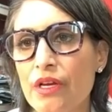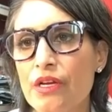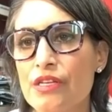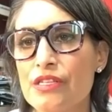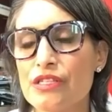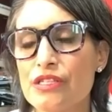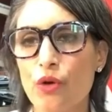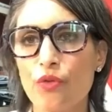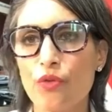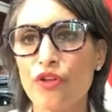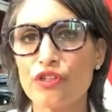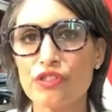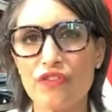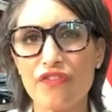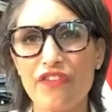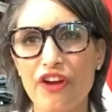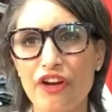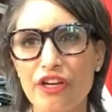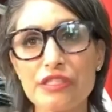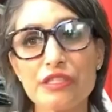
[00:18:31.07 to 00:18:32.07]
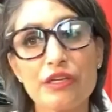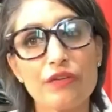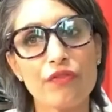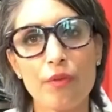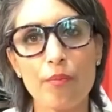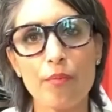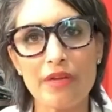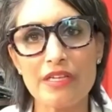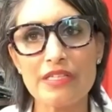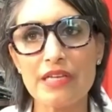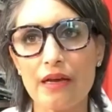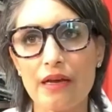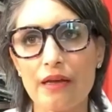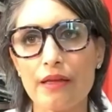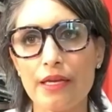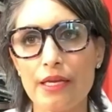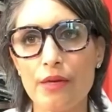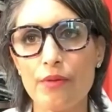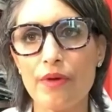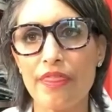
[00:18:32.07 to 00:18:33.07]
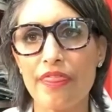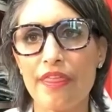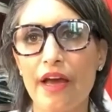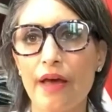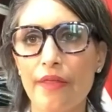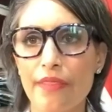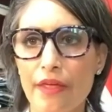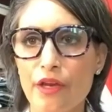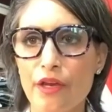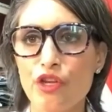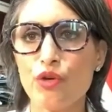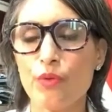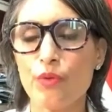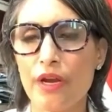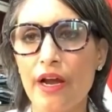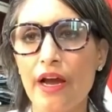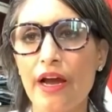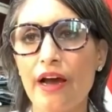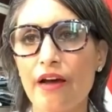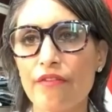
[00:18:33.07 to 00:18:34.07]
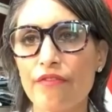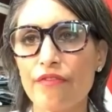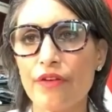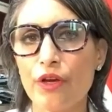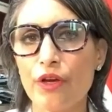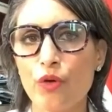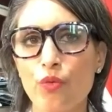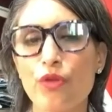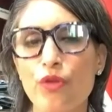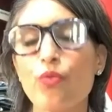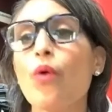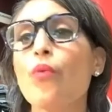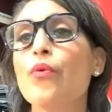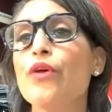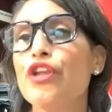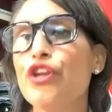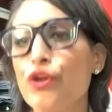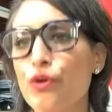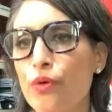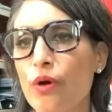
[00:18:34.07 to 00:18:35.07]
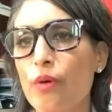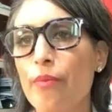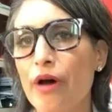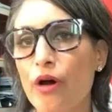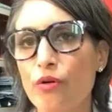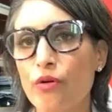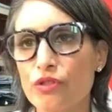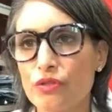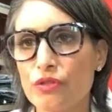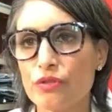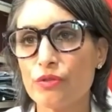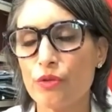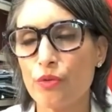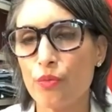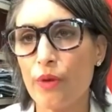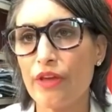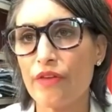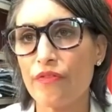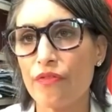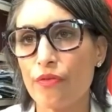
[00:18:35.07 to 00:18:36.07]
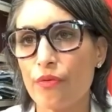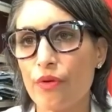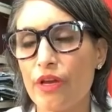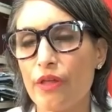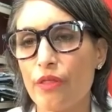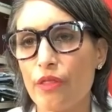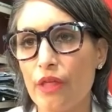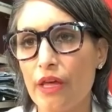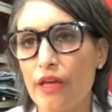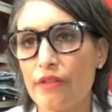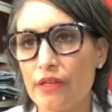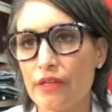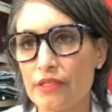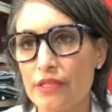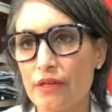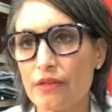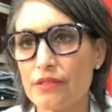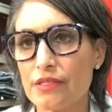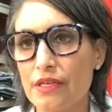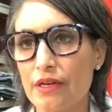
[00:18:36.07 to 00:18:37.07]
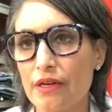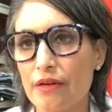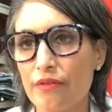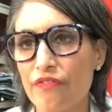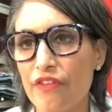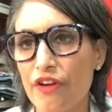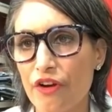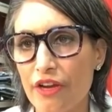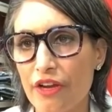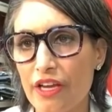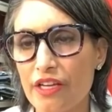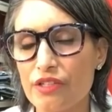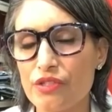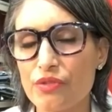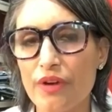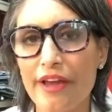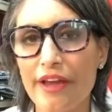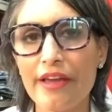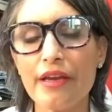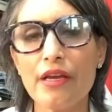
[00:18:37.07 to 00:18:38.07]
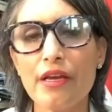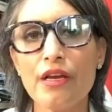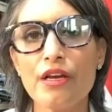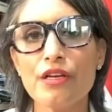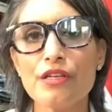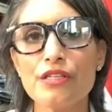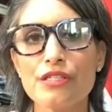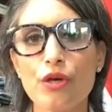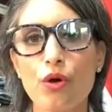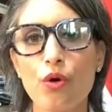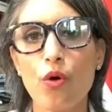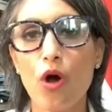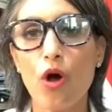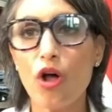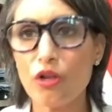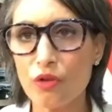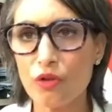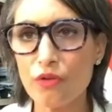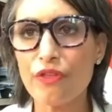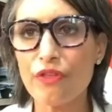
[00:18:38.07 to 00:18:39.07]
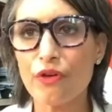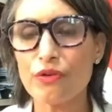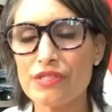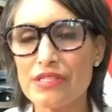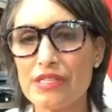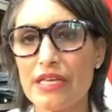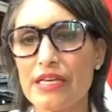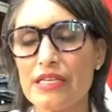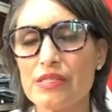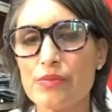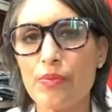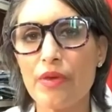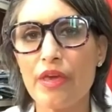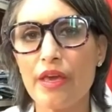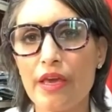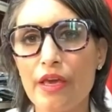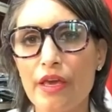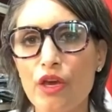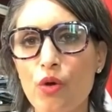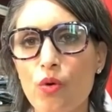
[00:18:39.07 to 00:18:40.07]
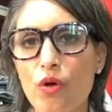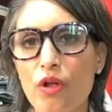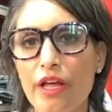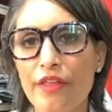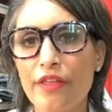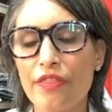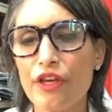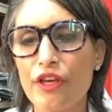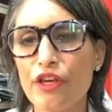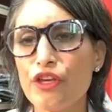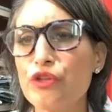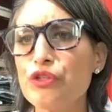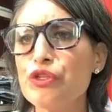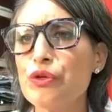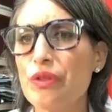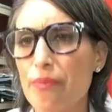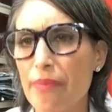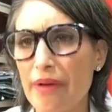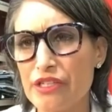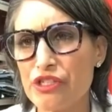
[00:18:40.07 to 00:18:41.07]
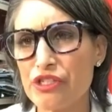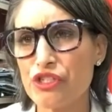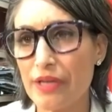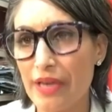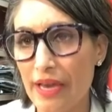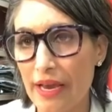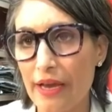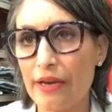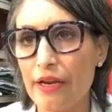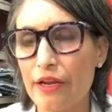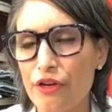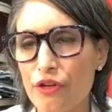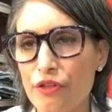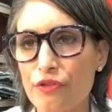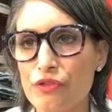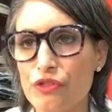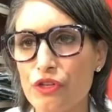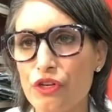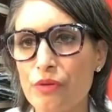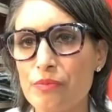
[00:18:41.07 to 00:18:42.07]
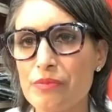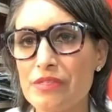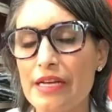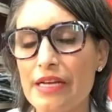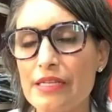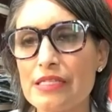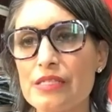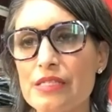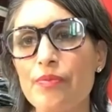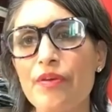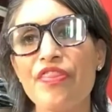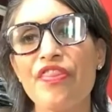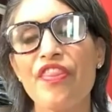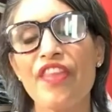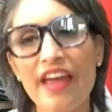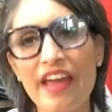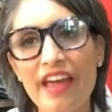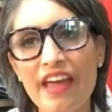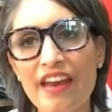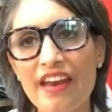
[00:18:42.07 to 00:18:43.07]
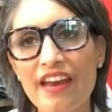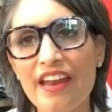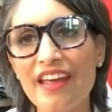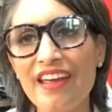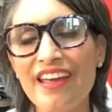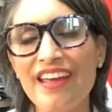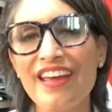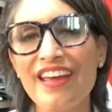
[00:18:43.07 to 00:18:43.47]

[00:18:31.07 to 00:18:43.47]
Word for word: So there's a very different mentality with that than you would have with what we knew about the wave three and, and, the delta variant right so all of those things being equal i think you do the best you can under the circumstances but then